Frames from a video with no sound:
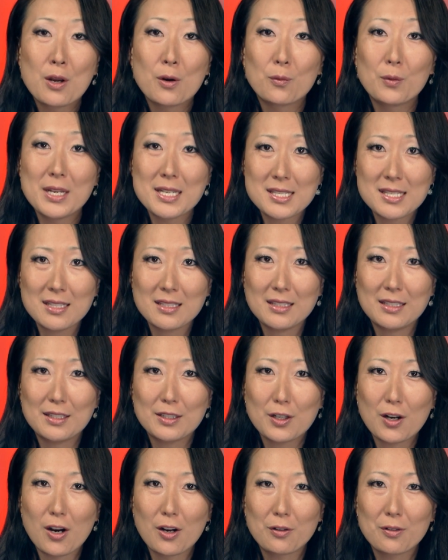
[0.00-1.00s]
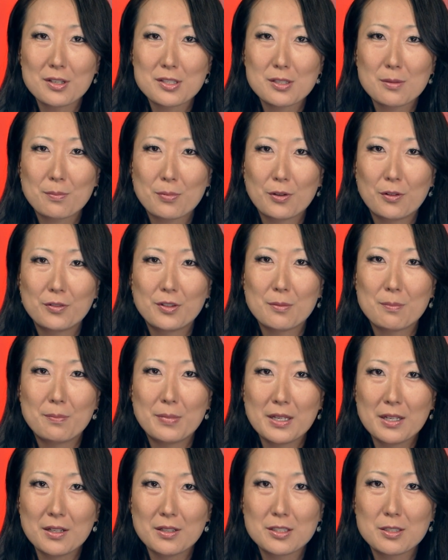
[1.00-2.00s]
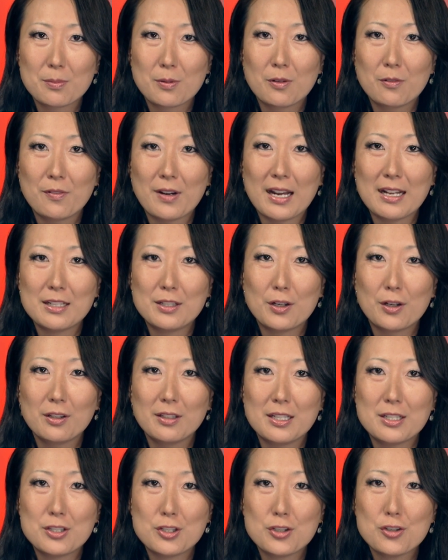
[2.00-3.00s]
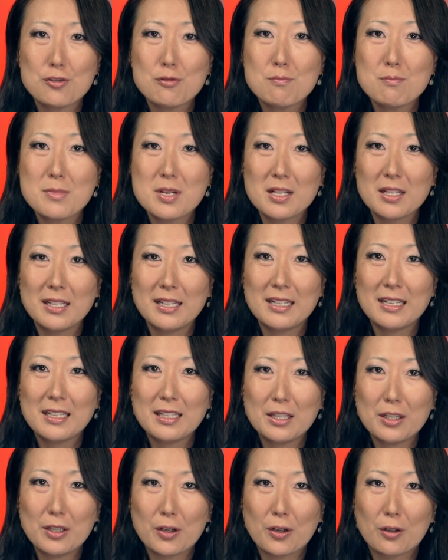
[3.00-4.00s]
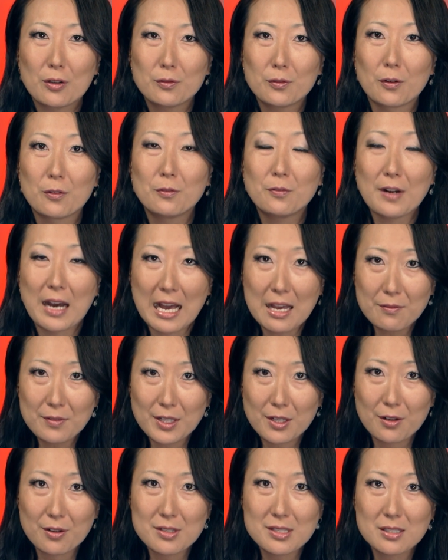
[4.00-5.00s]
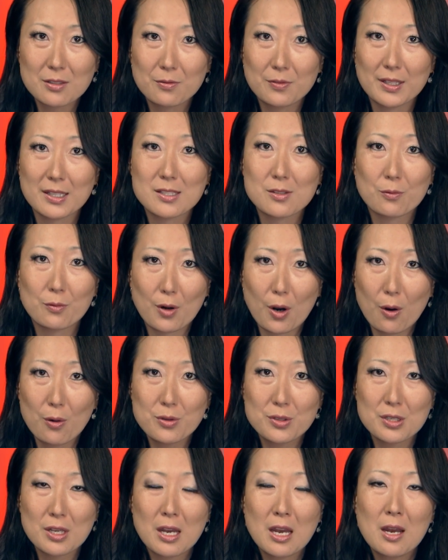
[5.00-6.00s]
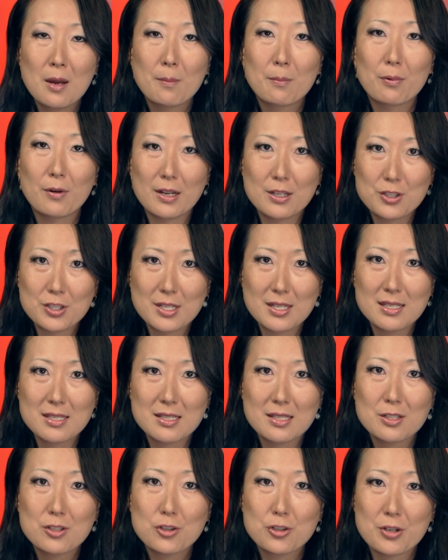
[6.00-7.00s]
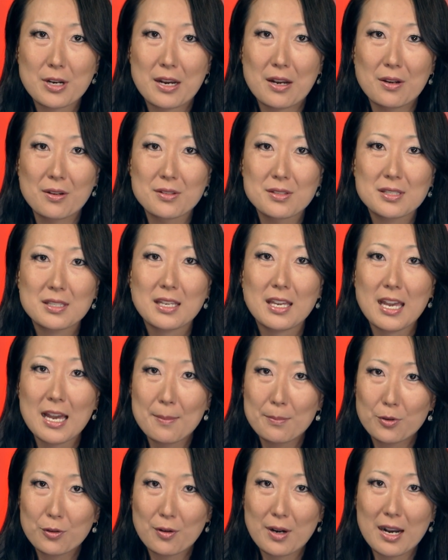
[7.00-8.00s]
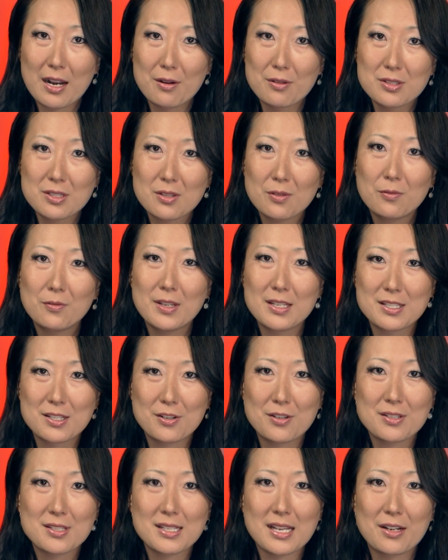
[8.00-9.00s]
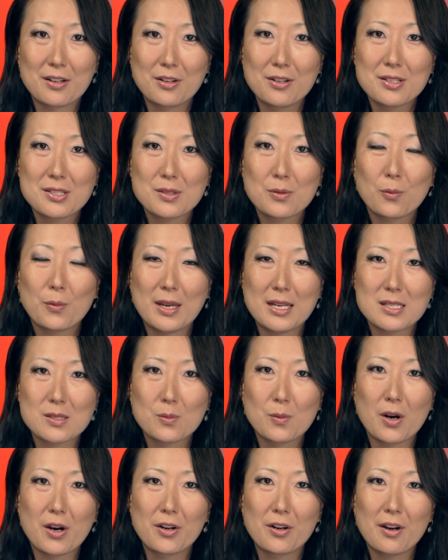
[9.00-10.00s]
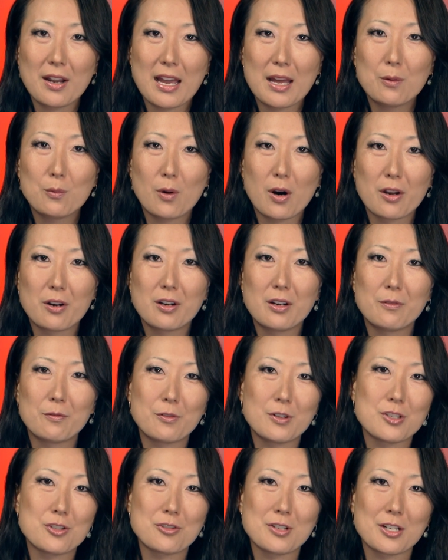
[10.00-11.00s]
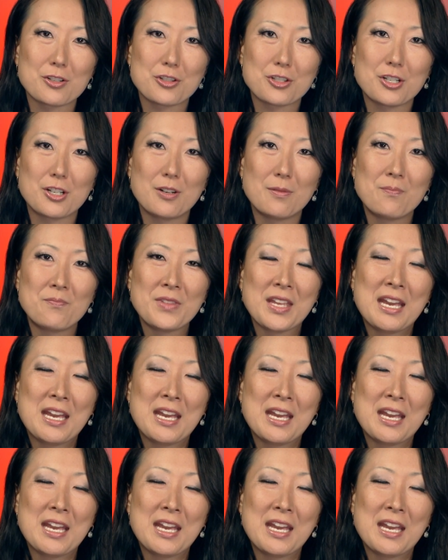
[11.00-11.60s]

Recently, Congress approved a bill to provide nearly 2 million a year for 5 years to fix roads, bridges, trails, campgrounds, visitor centers, wastewater, and water infrastructure.